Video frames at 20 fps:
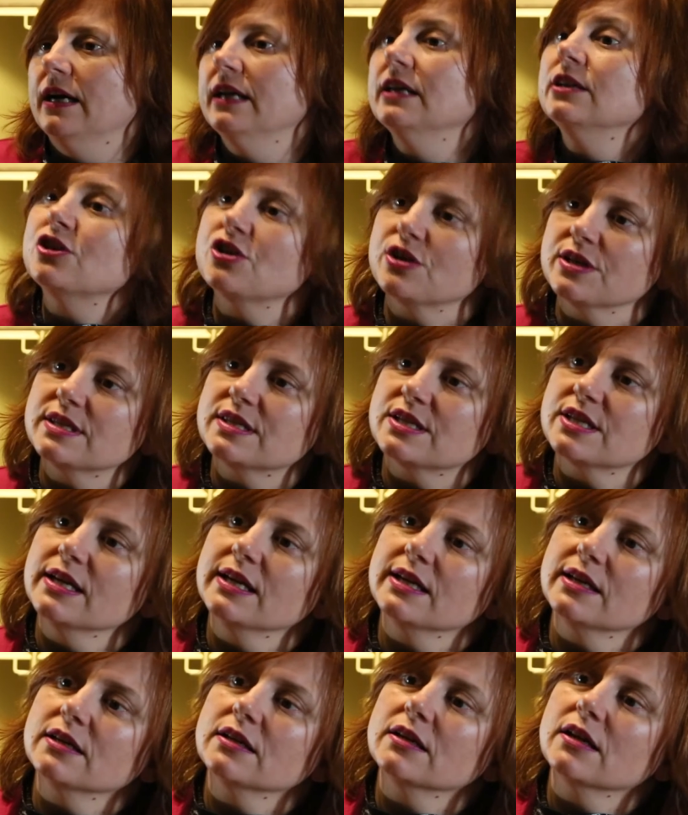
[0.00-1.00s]

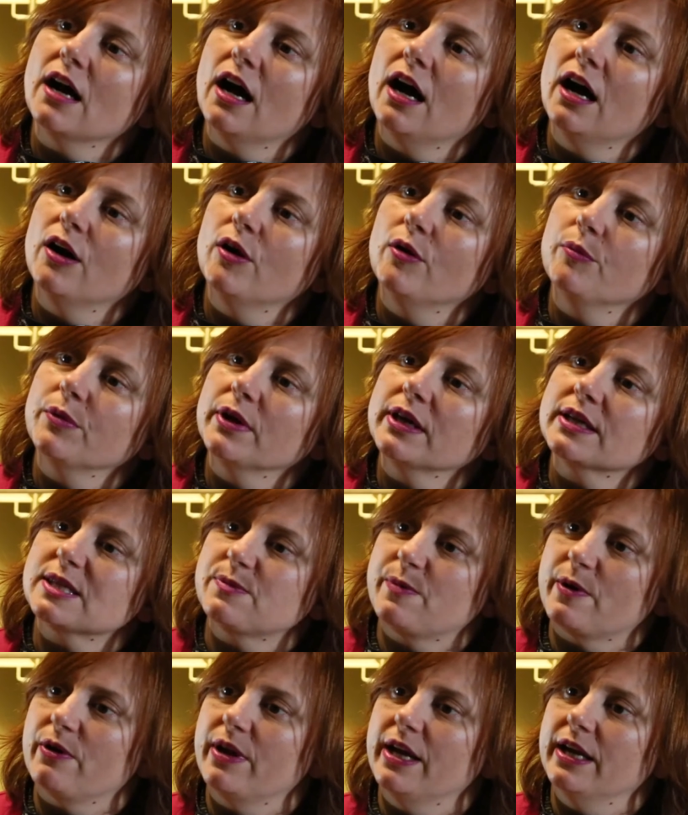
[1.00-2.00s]
interesting
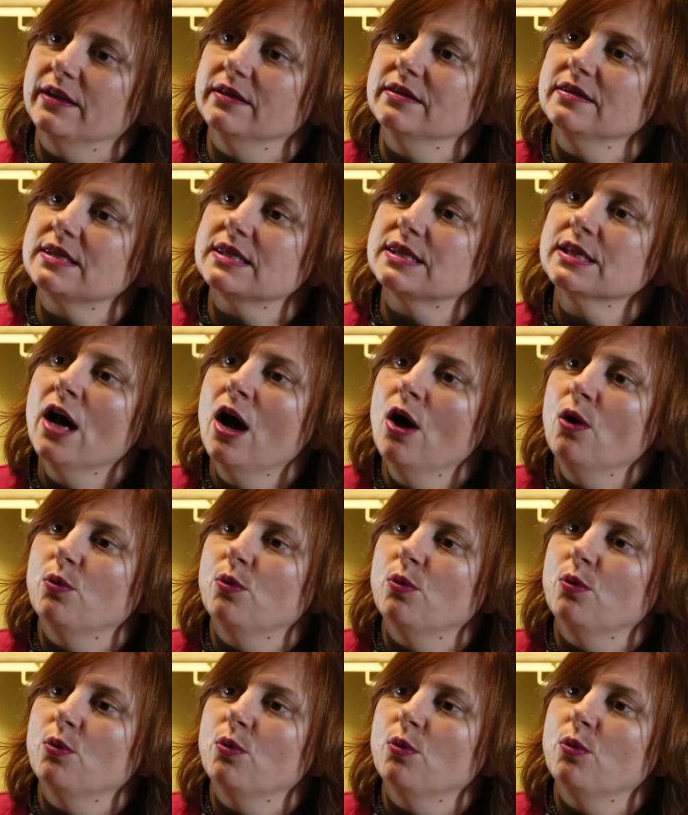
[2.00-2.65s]
experience.